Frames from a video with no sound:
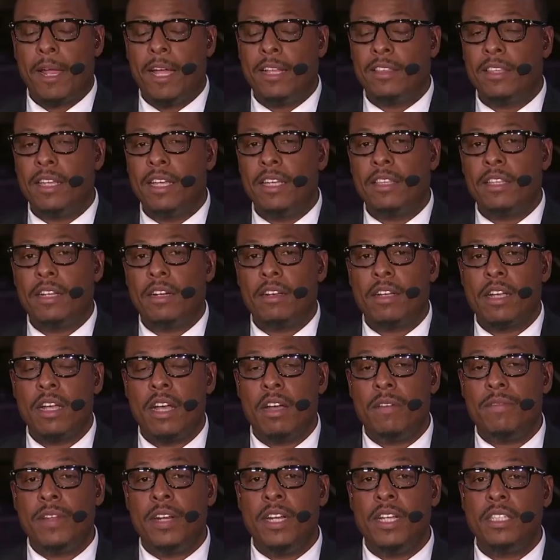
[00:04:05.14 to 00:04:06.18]
I think their
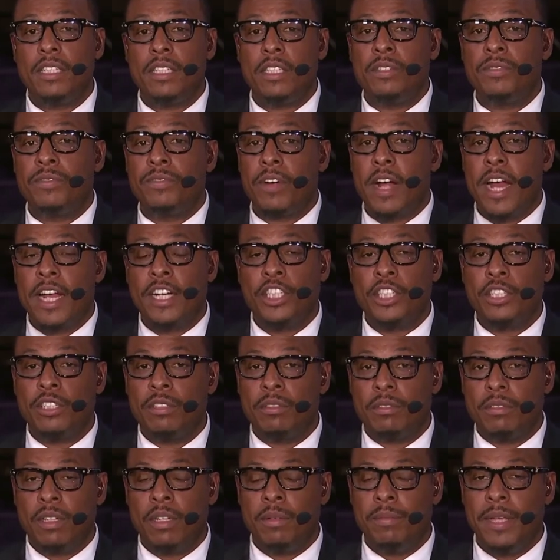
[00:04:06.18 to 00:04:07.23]
confidence is
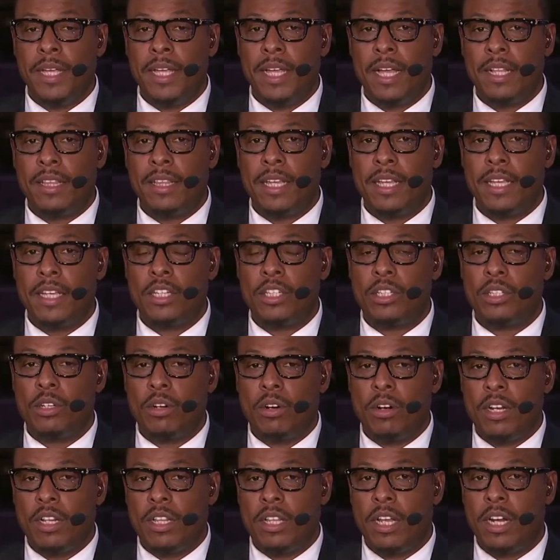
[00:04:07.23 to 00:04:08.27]
fractured. I mean, I think it
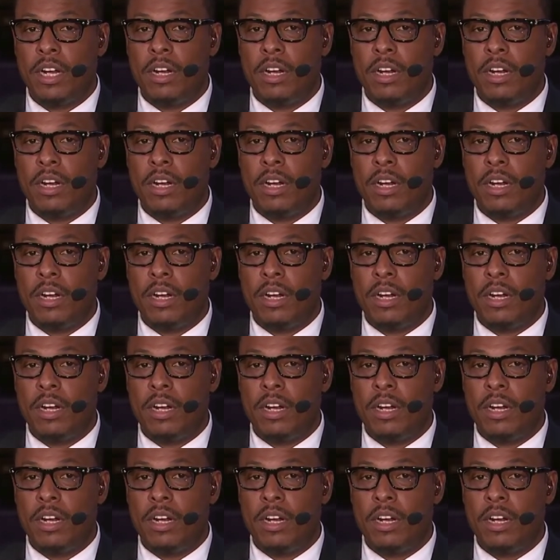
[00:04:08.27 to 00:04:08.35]
started